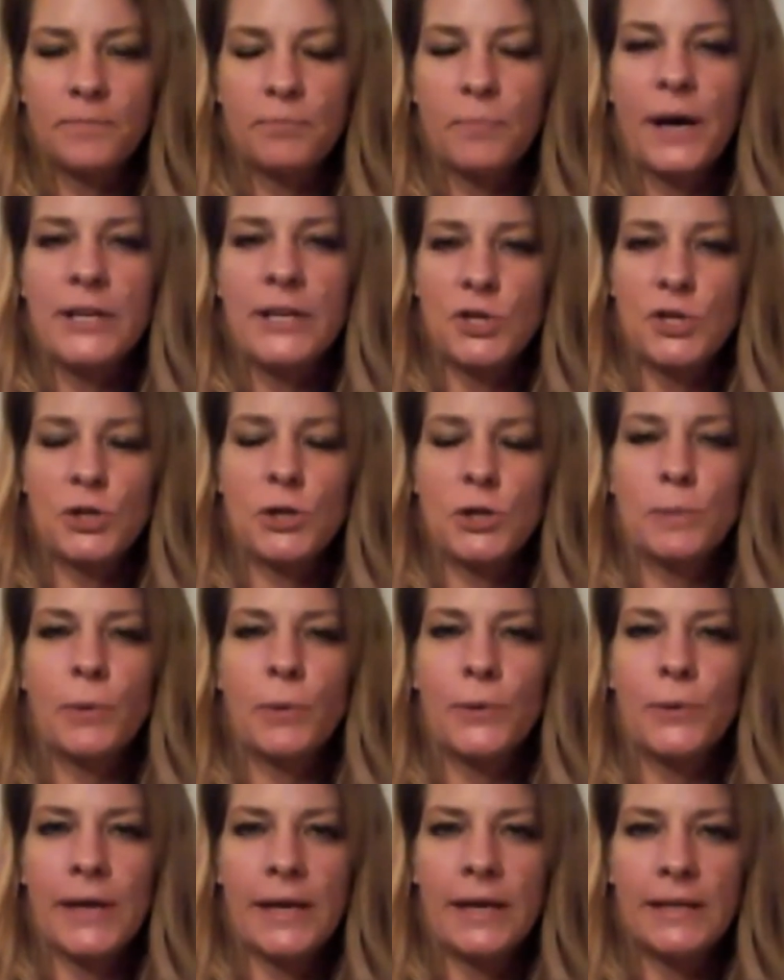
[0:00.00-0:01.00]
But to your
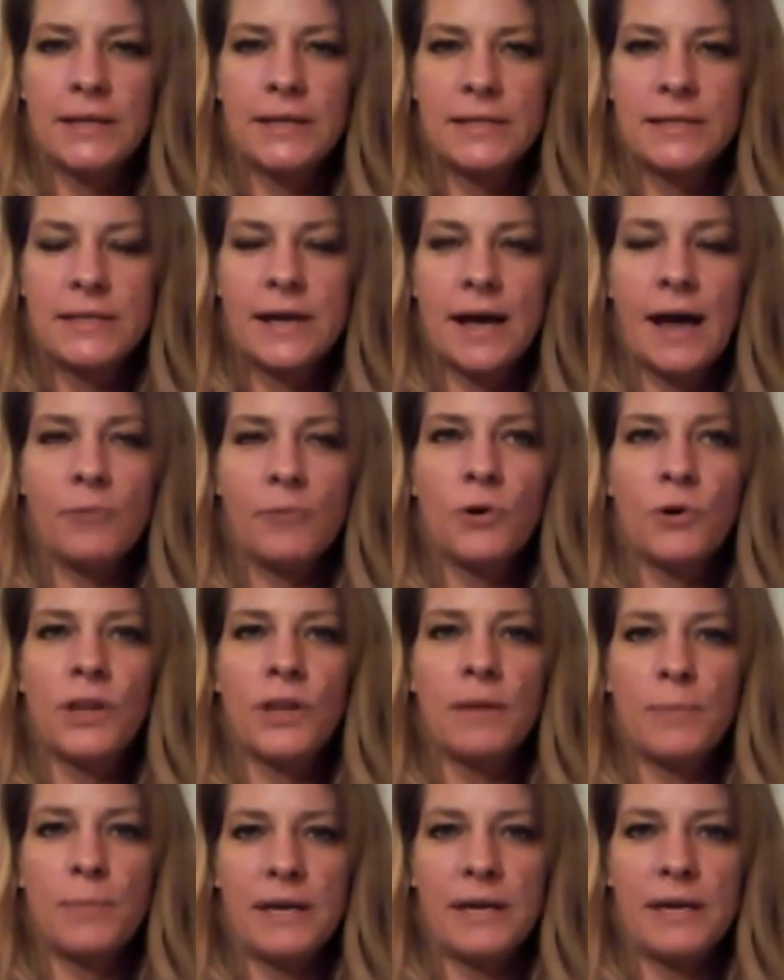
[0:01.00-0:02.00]
point, one
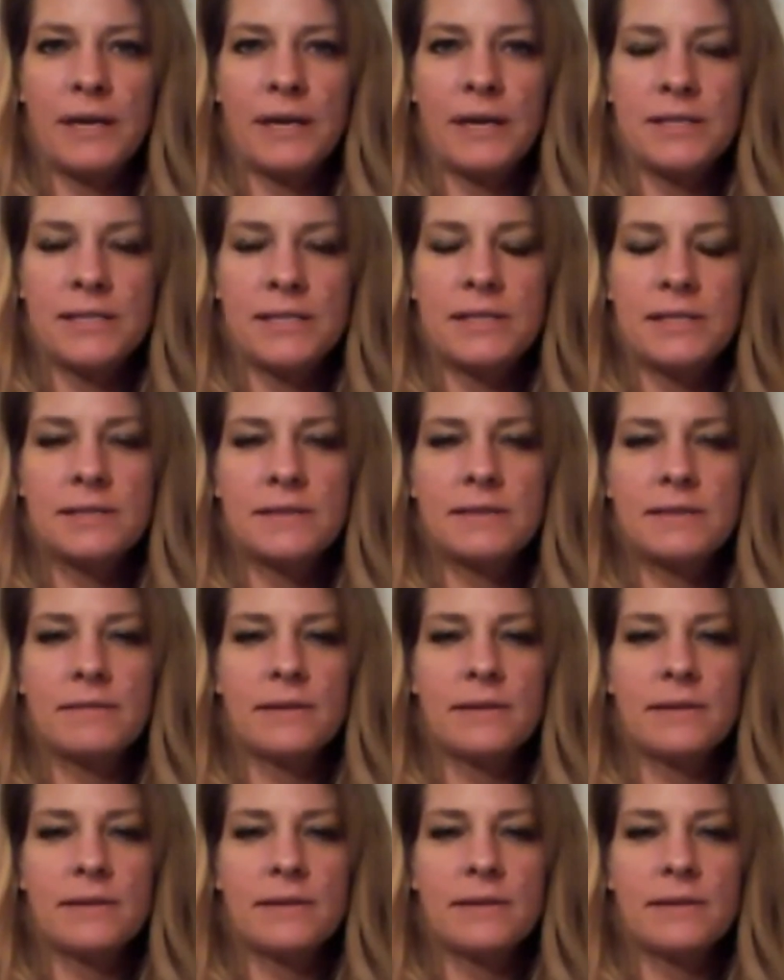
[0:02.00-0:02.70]
of the biggest